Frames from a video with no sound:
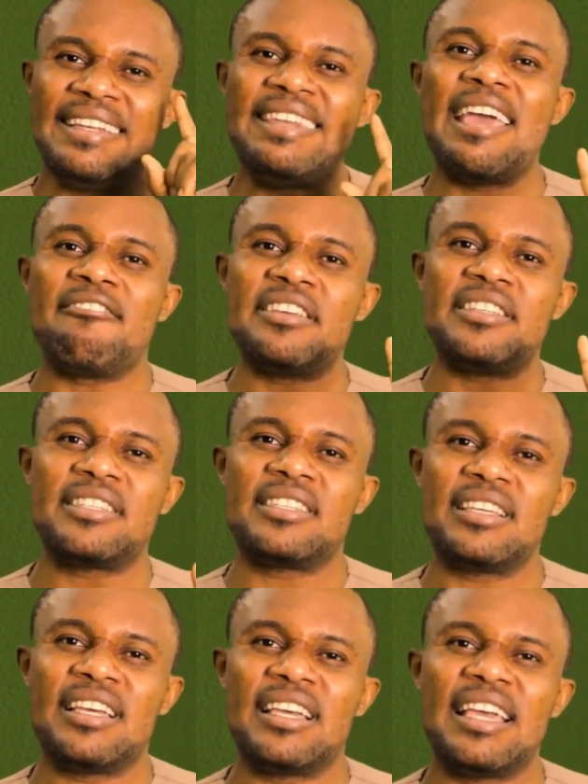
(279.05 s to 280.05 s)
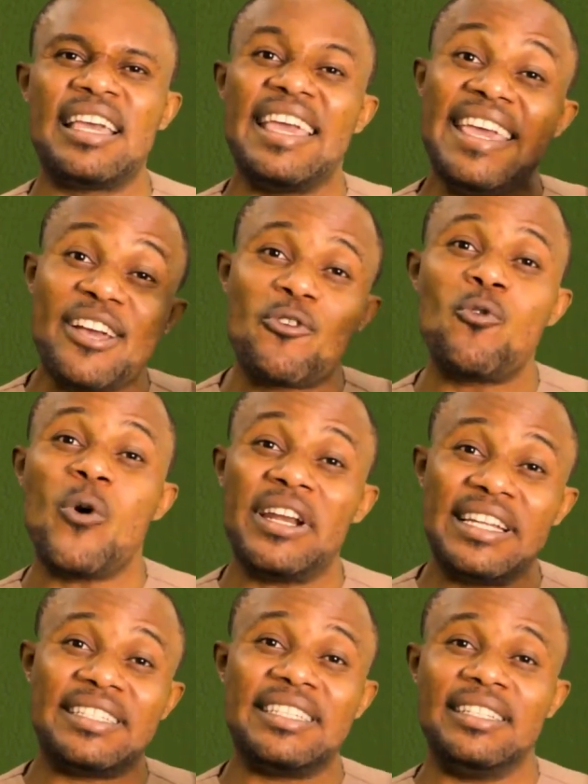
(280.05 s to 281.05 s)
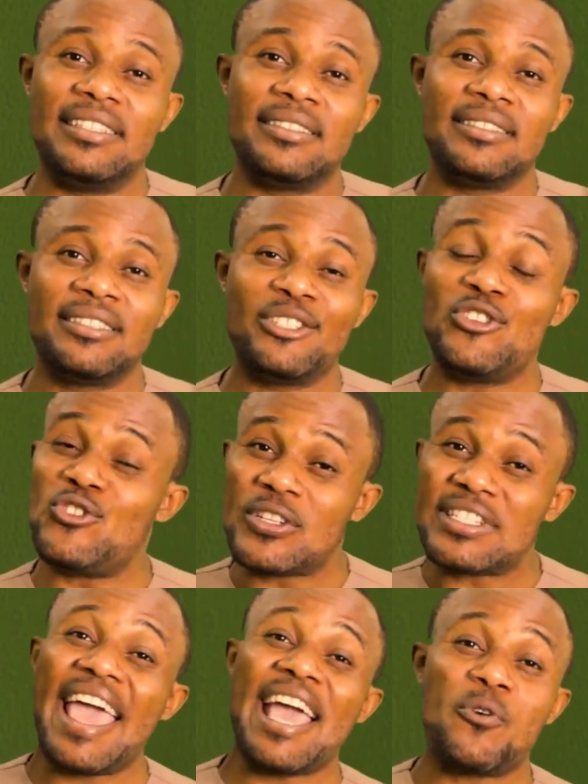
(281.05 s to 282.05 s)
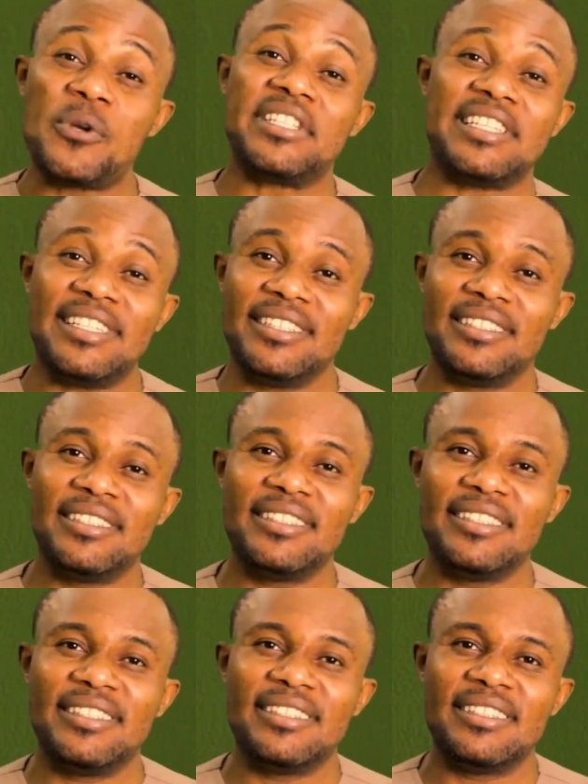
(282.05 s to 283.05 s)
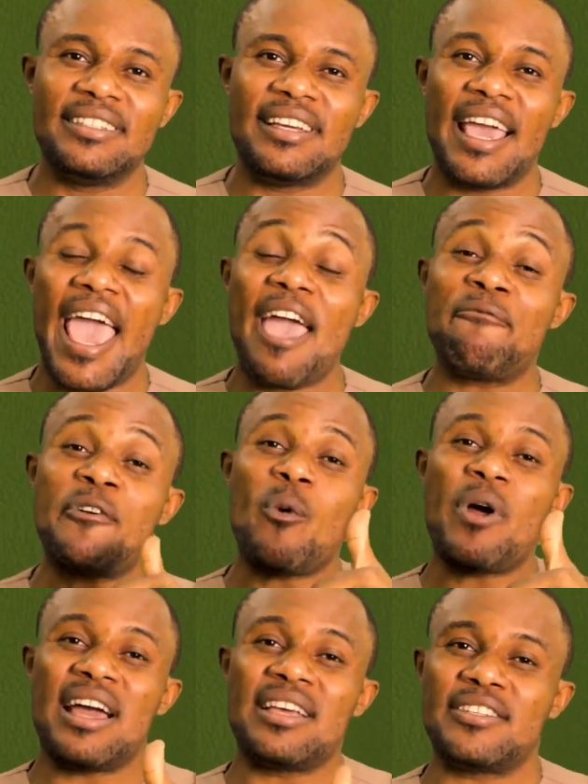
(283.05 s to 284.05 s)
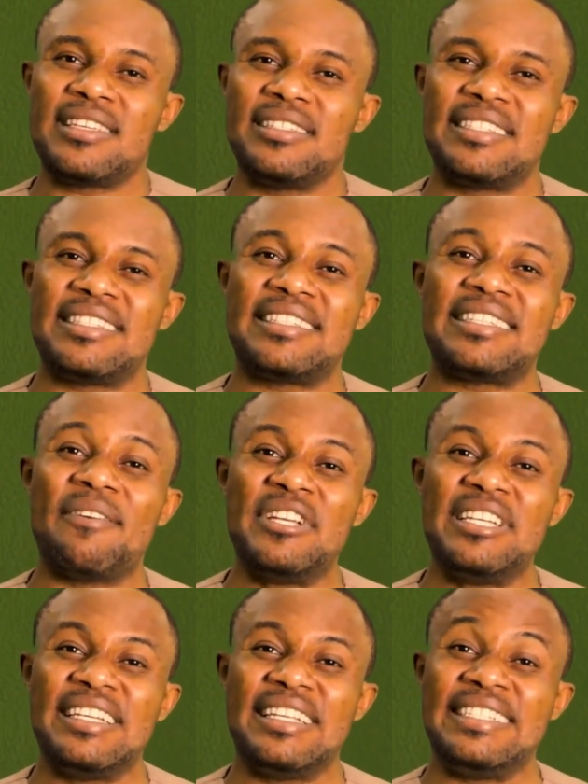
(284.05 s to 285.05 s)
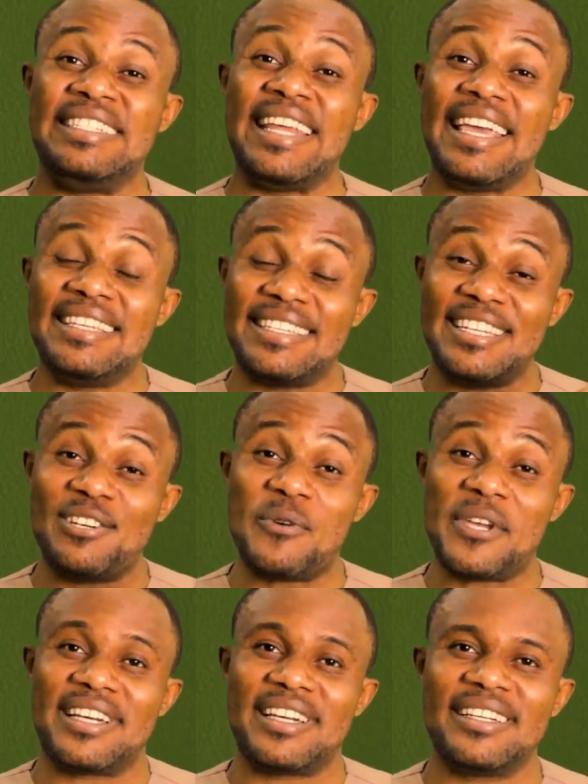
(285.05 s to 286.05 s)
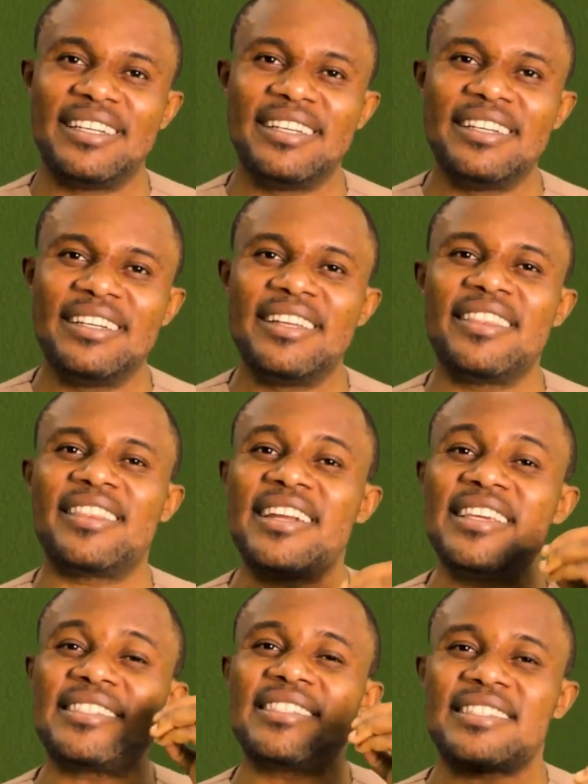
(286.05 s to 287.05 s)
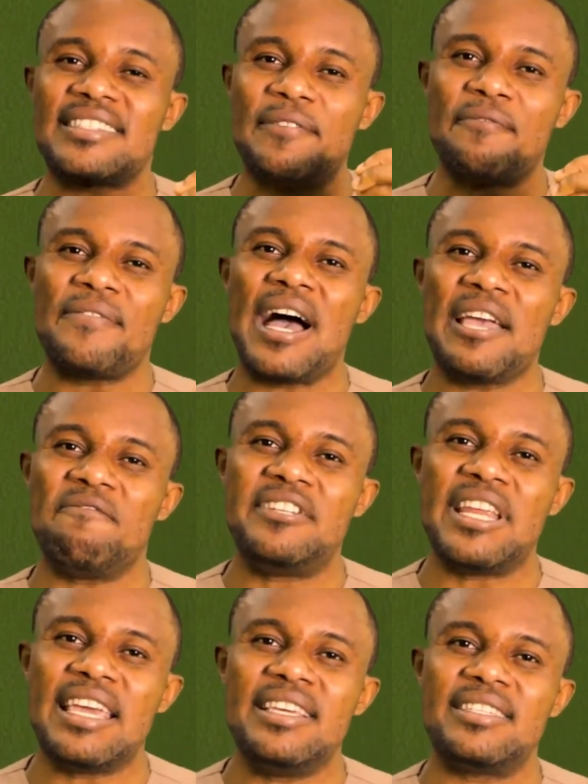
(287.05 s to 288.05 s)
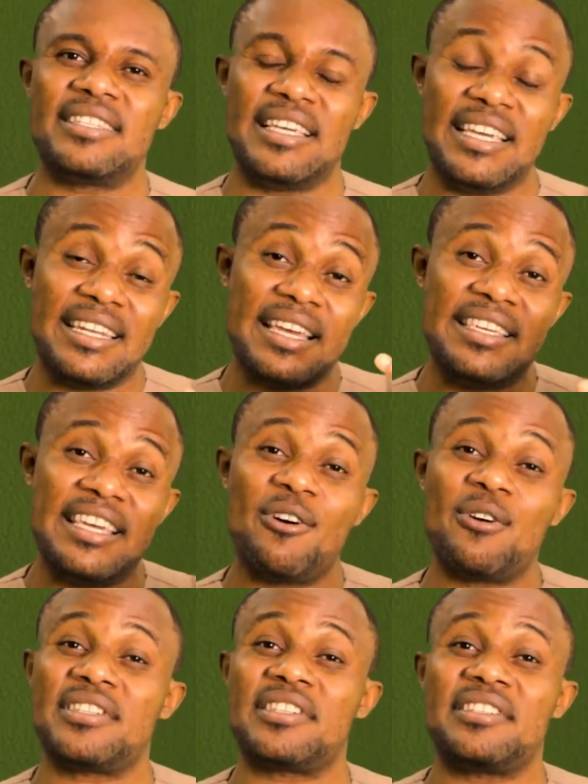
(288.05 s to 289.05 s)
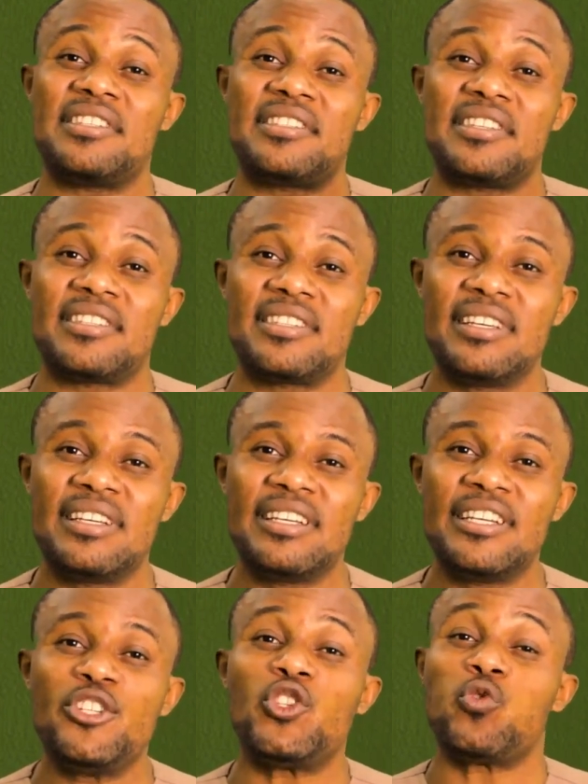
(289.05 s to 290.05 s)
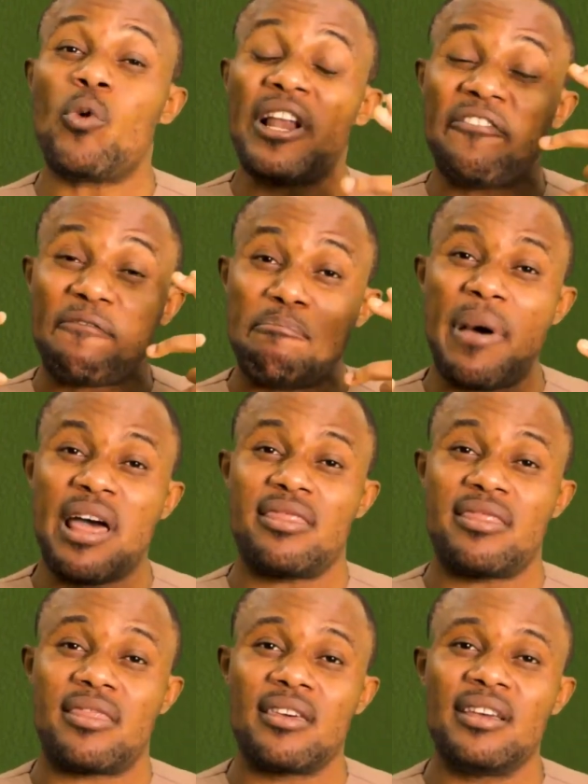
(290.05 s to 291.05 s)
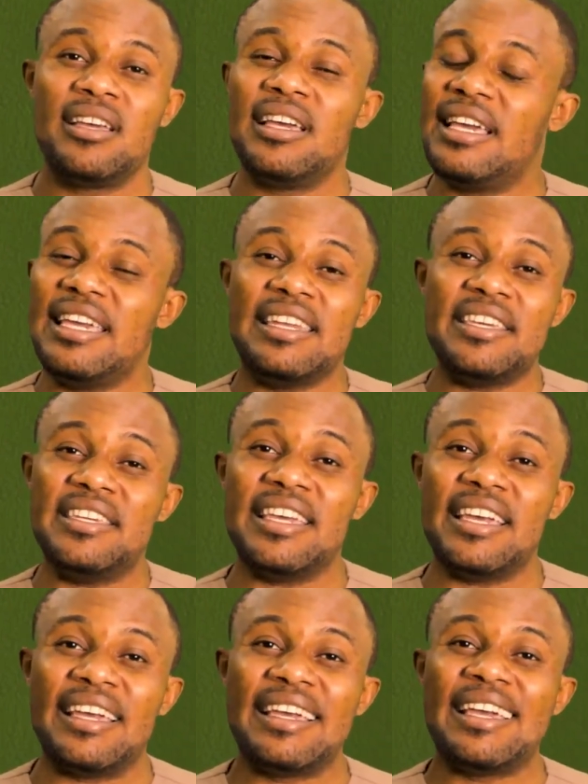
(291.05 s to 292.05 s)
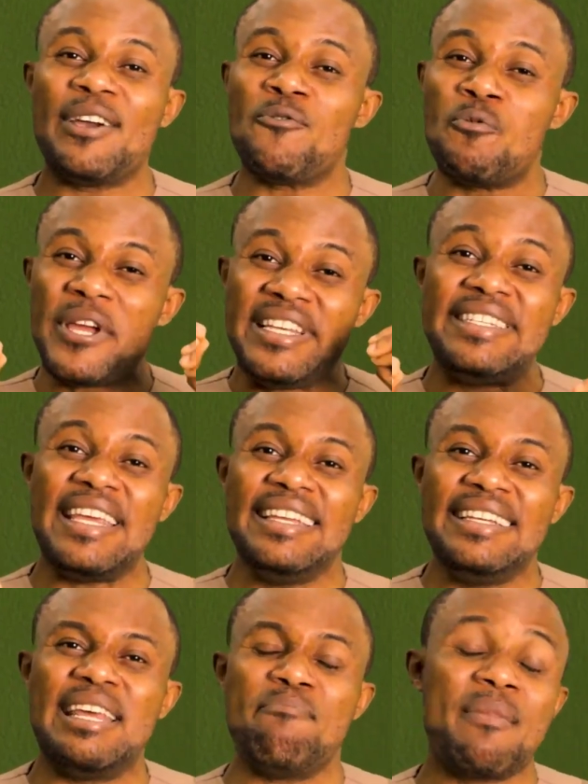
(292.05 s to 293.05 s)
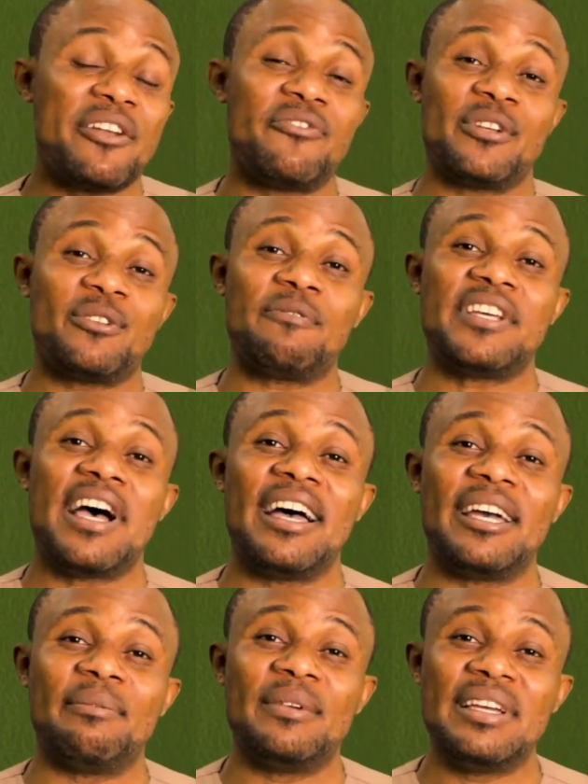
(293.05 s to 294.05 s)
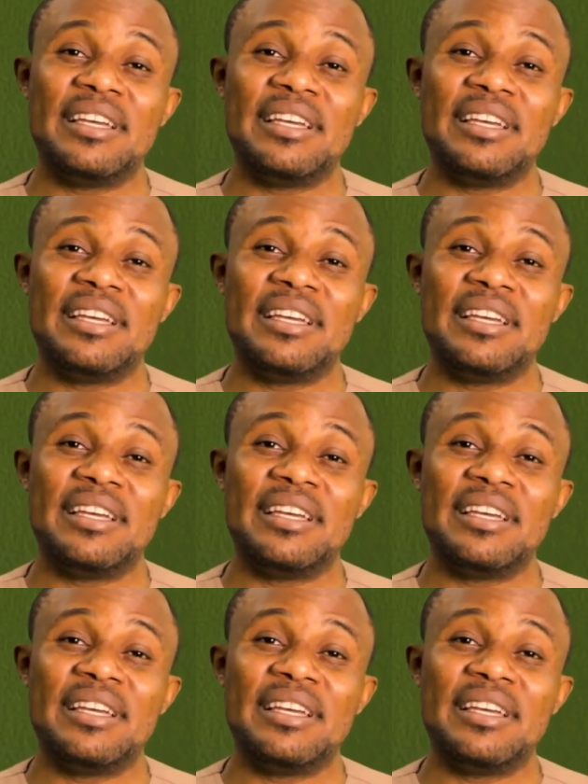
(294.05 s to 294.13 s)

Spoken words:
there is equality, not equity. Everyone has 7 days in a week, 365 days in a year or 66, 12 months in a year. Within the matrix of time,